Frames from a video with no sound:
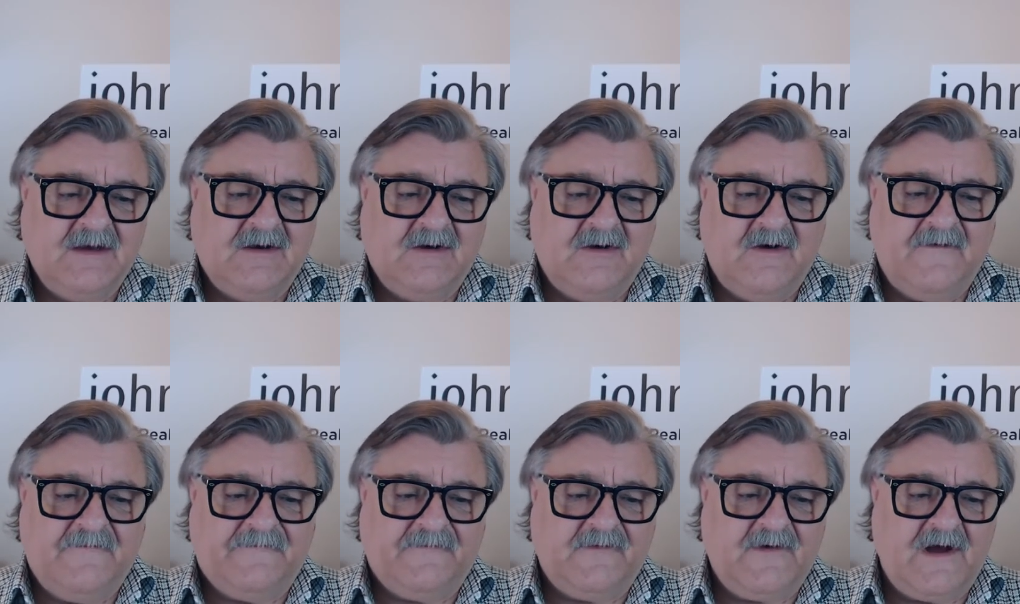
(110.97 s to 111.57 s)

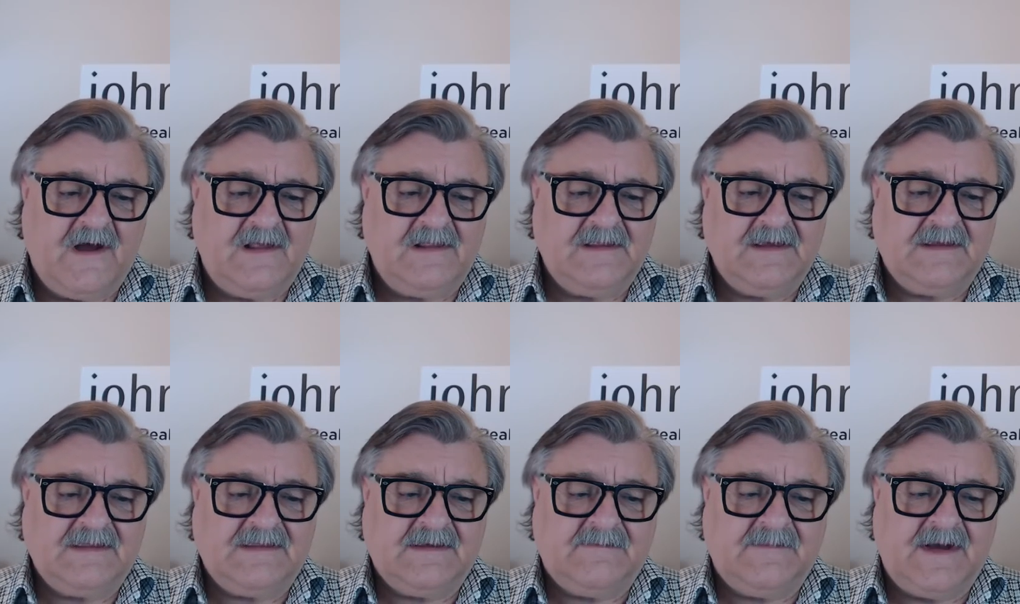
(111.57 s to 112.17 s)
Overall,
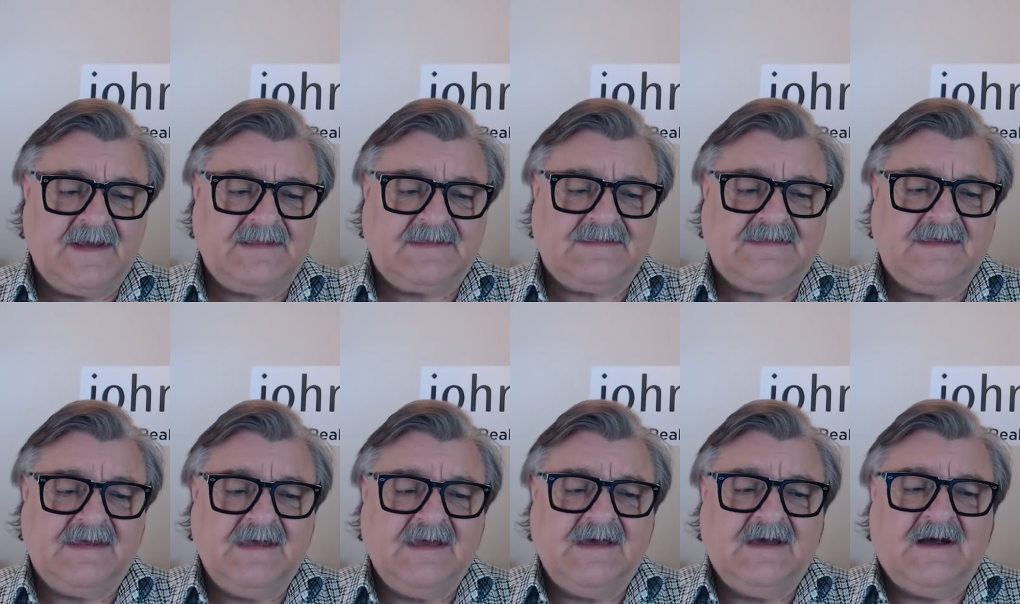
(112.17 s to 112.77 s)
in the month,